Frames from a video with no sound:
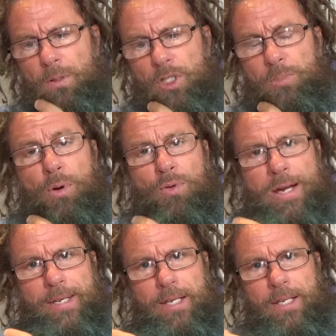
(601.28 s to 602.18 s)

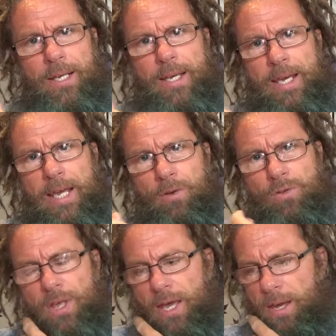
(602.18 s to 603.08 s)
sporadically here
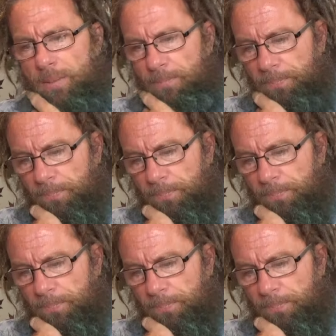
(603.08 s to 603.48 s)
and there